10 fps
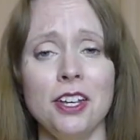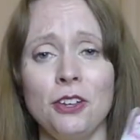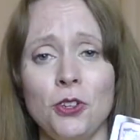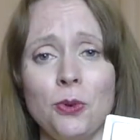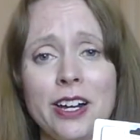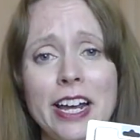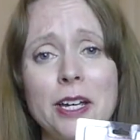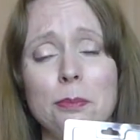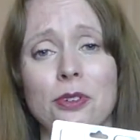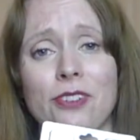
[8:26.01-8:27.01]
If you want, I
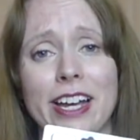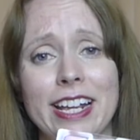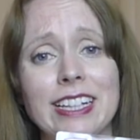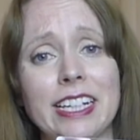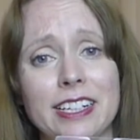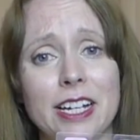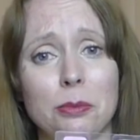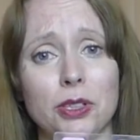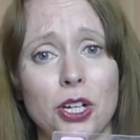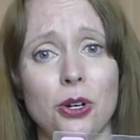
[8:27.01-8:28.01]
can provide a link down
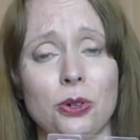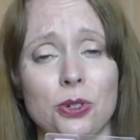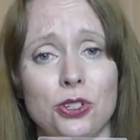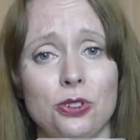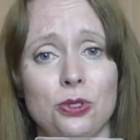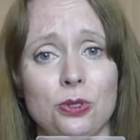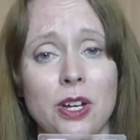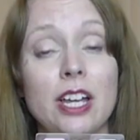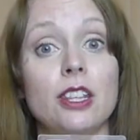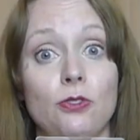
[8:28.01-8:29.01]
below
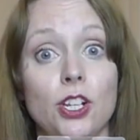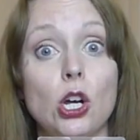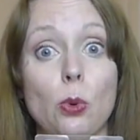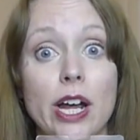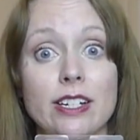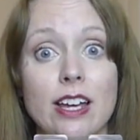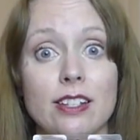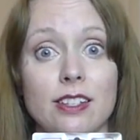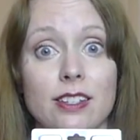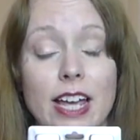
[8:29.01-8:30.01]
to the video where I
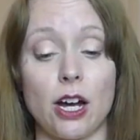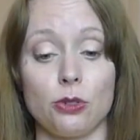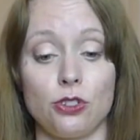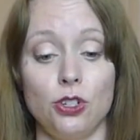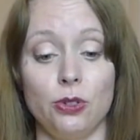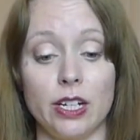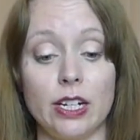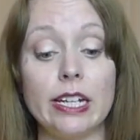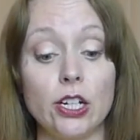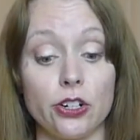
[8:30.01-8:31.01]
test this out so you can
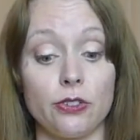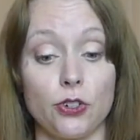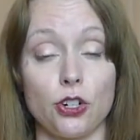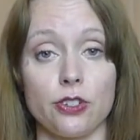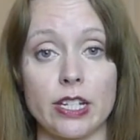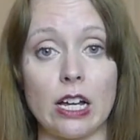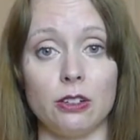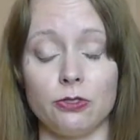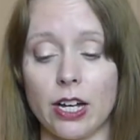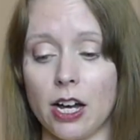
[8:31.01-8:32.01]
hear it for
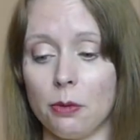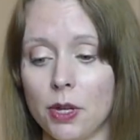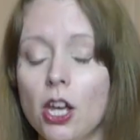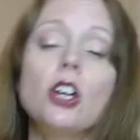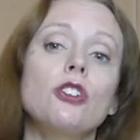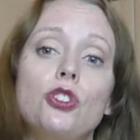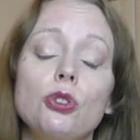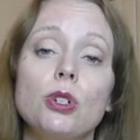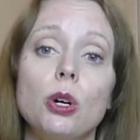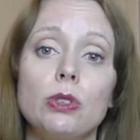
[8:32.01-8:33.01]
yourself.
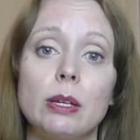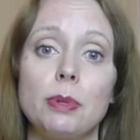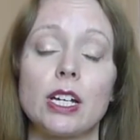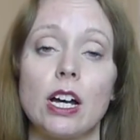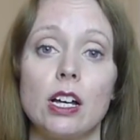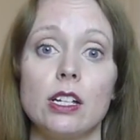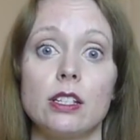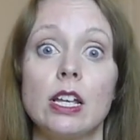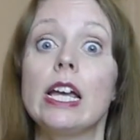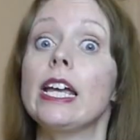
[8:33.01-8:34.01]
Do note that
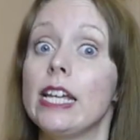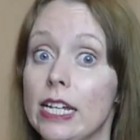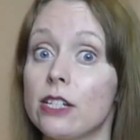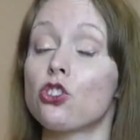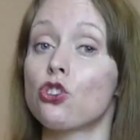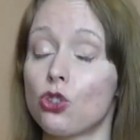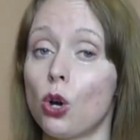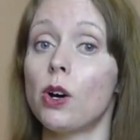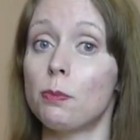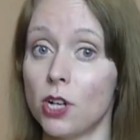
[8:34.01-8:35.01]
because it's
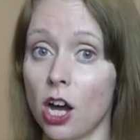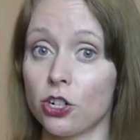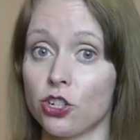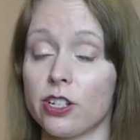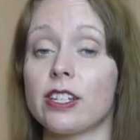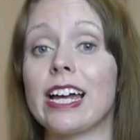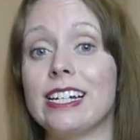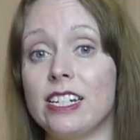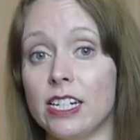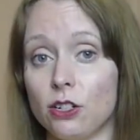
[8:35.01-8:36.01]
so obnoxious, I
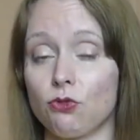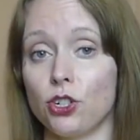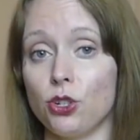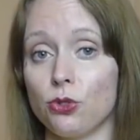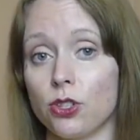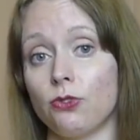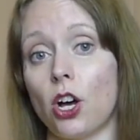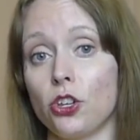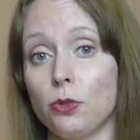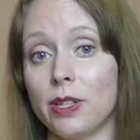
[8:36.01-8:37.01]
did reduce the
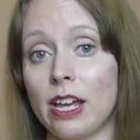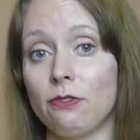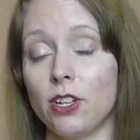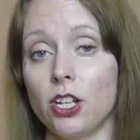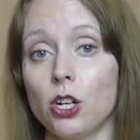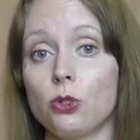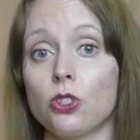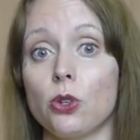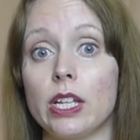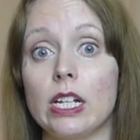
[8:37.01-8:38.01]
volume in that video
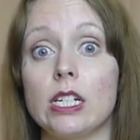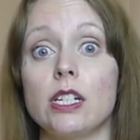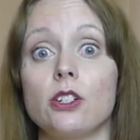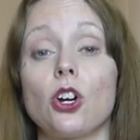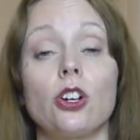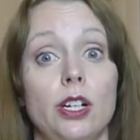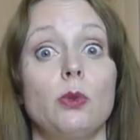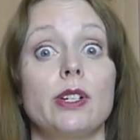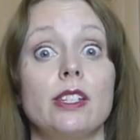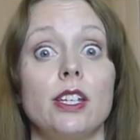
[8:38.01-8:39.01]
so that it didn't hurt
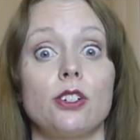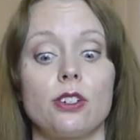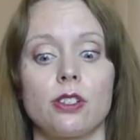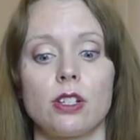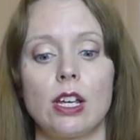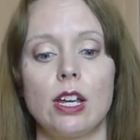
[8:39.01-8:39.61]
anyone's ears.